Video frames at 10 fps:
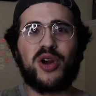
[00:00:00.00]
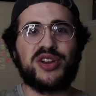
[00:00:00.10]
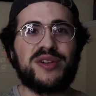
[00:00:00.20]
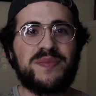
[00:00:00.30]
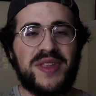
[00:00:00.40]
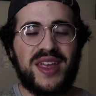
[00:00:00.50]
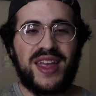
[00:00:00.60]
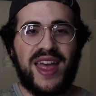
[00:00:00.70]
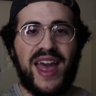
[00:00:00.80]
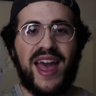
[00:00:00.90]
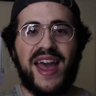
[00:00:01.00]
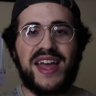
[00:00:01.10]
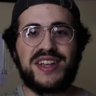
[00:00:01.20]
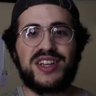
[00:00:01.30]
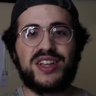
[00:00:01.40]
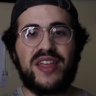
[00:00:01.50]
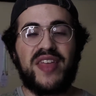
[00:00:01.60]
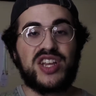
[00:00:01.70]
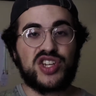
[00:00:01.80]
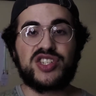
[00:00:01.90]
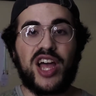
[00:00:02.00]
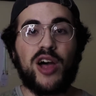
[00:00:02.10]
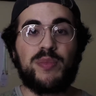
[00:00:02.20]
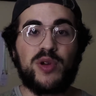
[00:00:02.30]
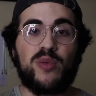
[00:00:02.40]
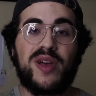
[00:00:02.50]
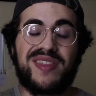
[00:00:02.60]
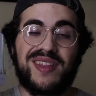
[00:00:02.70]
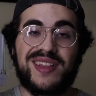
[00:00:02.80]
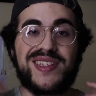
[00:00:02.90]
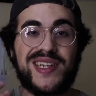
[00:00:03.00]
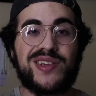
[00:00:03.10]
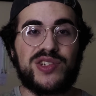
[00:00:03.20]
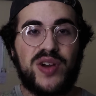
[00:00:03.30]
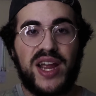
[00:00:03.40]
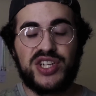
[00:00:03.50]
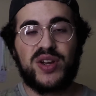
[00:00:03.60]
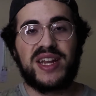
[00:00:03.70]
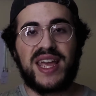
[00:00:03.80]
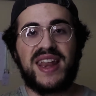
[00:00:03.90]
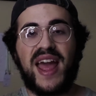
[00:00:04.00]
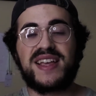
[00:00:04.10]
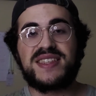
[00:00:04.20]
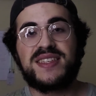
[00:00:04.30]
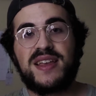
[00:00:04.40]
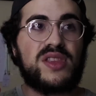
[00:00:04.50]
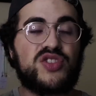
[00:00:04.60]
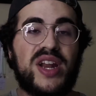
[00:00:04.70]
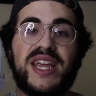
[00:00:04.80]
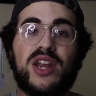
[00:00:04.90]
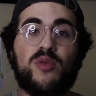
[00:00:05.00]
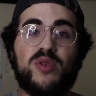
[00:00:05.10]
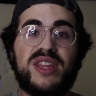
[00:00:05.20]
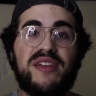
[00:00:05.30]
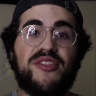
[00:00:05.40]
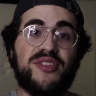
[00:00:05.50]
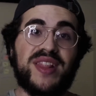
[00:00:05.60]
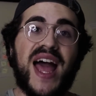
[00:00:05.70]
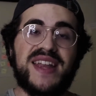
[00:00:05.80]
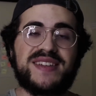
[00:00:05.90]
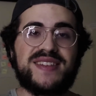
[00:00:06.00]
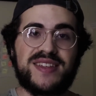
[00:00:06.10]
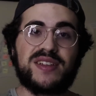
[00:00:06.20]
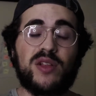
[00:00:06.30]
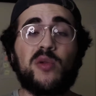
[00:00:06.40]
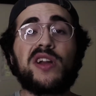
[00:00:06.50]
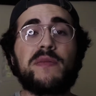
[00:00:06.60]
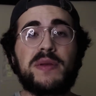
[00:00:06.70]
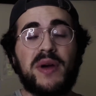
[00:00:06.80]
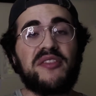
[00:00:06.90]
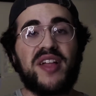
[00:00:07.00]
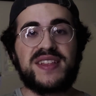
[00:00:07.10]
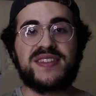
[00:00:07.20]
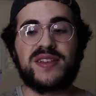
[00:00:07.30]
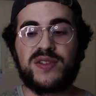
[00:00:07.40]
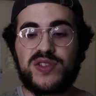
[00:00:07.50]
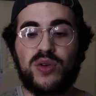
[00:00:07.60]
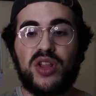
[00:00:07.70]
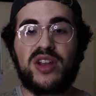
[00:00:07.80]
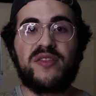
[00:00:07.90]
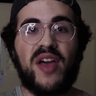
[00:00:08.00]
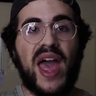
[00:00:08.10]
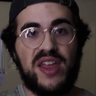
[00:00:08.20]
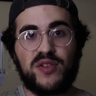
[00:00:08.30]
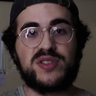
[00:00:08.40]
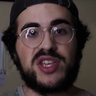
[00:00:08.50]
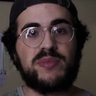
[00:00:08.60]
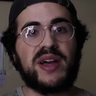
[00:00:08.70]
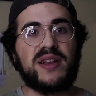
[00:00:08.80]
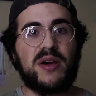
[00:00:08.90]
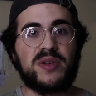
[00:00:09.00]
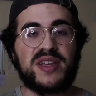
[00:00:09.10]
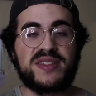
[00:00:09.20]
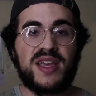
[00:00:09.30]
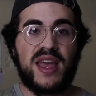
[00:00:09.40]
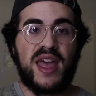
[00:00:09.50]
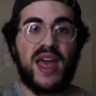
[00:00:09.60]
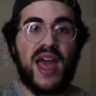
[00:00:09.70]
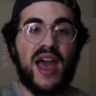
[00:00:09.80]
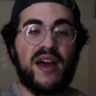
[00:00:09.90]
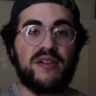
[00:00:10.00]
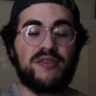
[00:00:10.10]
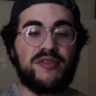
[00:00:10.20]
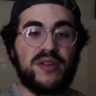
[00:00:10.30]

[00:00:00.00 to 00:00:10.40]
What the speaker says: on here. And that's just to help you with listening to your track and trying to get a really flat signal. And what I mean by flat signal, so a lot of headphones that you buy nowadays have